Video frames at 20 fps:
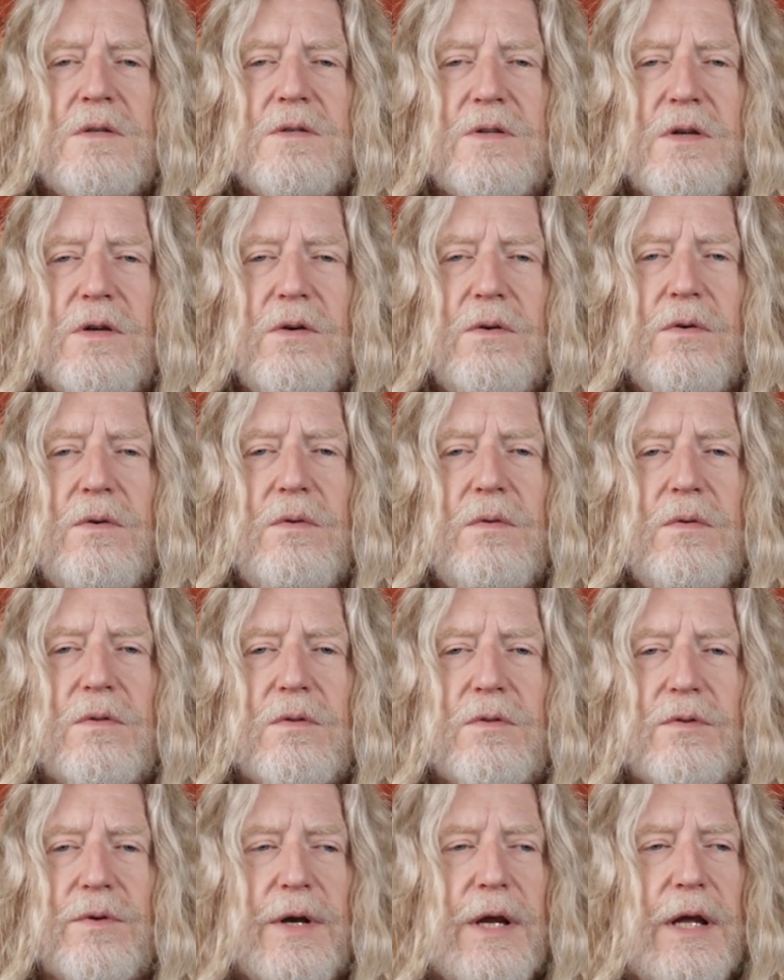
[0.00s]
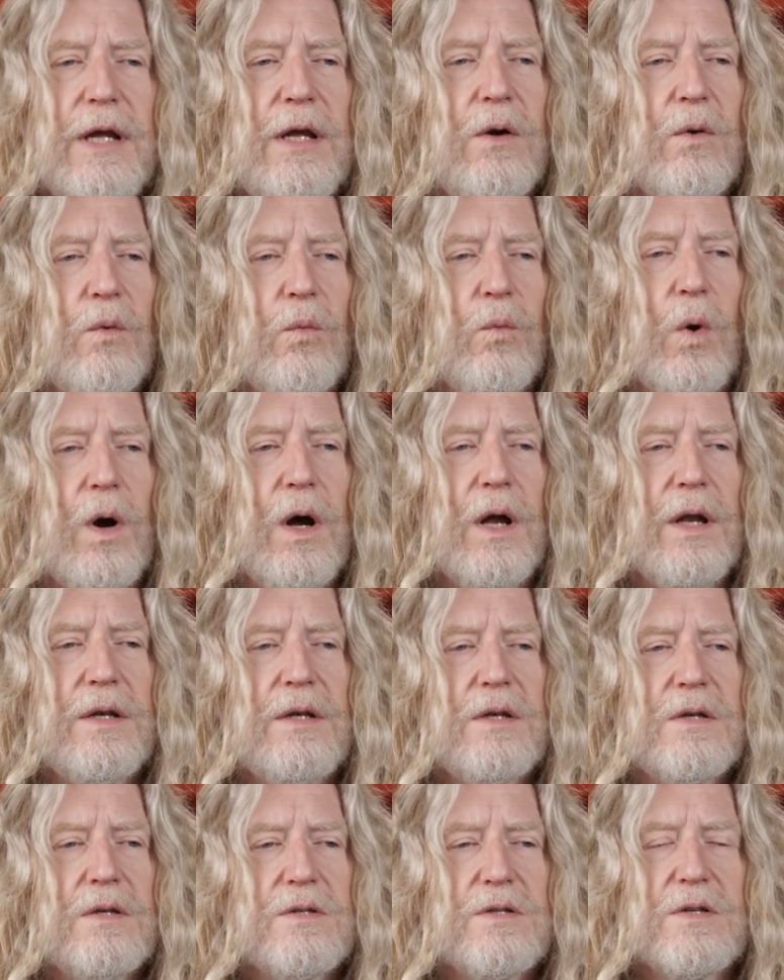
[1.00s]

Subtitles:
2, 3, 1,